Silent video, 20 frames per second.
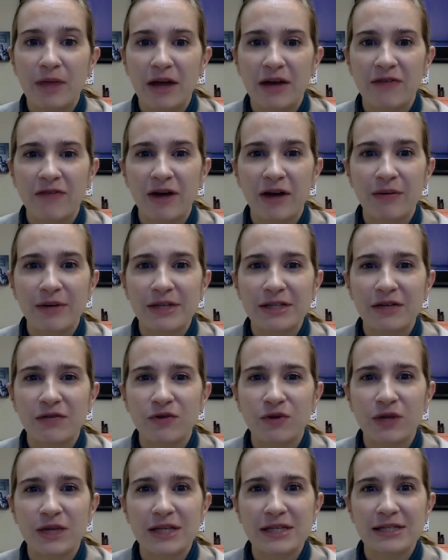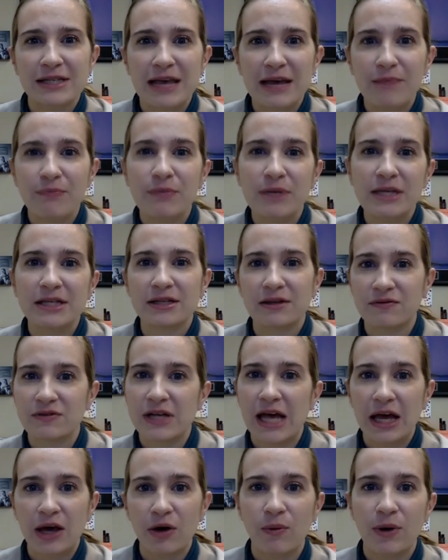I found myself doing the same piece of
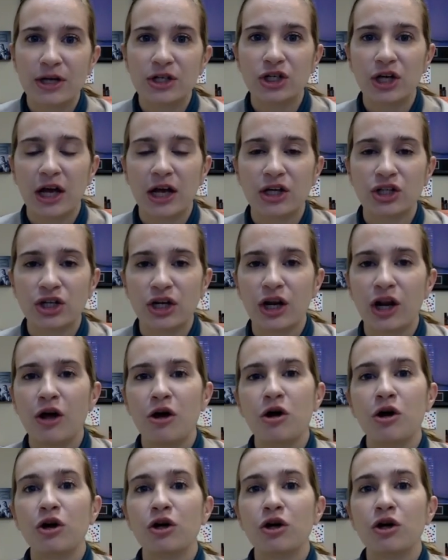psychoeducation